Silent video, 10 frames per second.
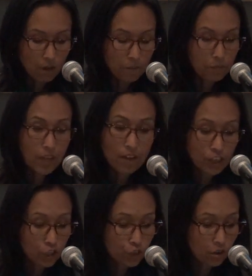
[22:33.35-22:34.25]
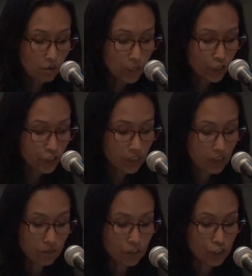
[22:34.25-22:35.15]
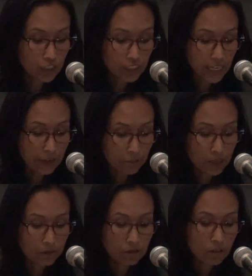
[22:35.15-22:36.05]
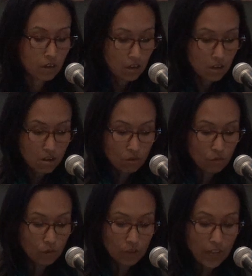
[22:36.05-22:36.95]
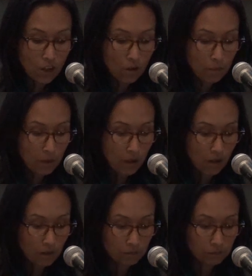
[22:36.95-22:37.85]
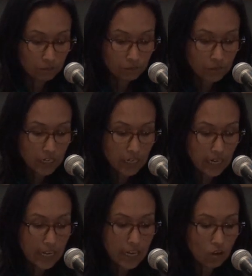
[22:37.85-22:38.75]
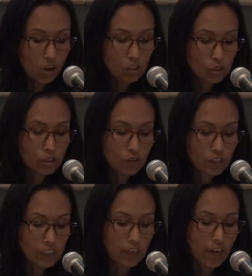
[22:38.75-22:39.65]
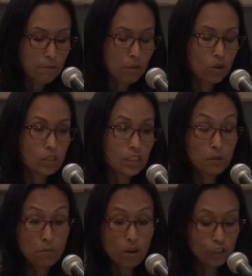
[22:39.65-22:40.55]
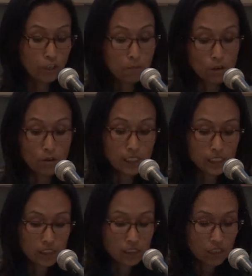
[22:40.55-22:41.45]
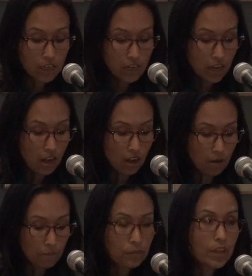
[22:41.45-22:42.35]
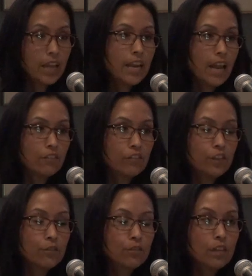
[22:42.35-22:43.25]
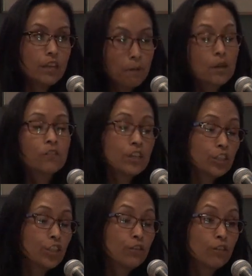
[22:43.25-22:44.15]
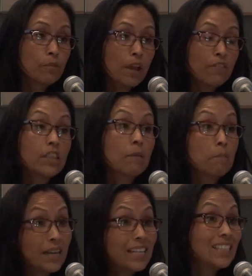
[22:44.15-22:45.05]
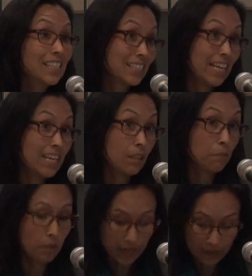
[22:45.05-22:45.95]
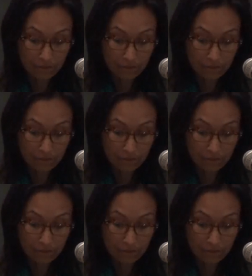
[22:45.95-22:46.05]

Having a strong mission and vision statement will help. And it'll also serve as a guidepost as the project progresses, and it prevents you from having the money dictate the plan.